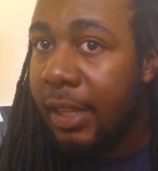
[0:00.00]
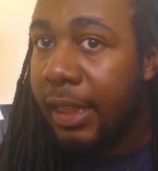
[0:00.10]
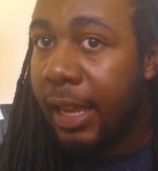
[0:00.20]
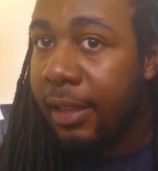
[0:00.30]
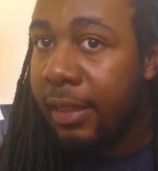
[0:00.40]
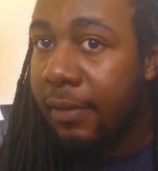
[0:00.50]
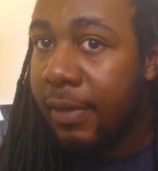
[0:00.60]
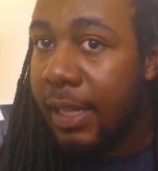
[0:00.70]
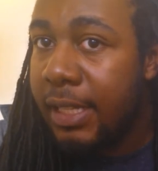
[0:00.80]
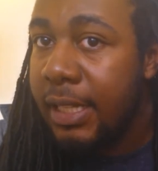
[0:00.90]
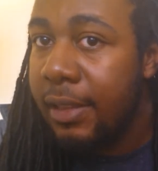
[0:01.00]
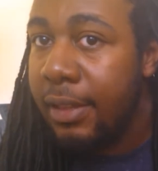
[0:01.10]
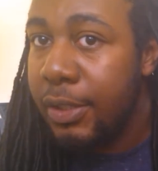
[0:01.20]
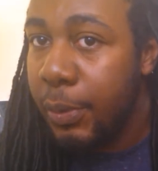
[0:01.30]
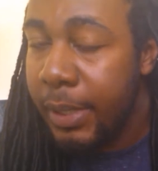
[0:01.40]
the length of this in
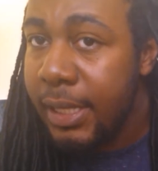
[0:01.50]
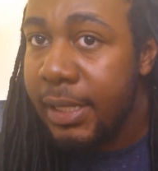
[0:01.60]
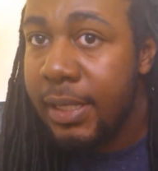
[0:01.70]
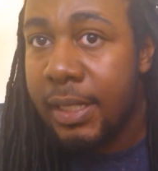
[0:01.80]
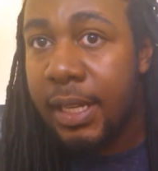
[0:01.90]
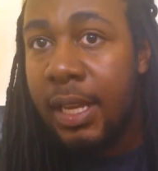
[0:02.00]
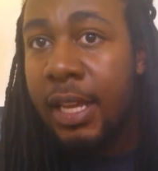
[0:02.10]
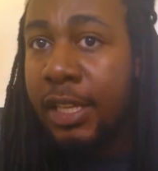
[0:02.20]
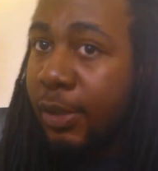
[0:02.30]
the twist,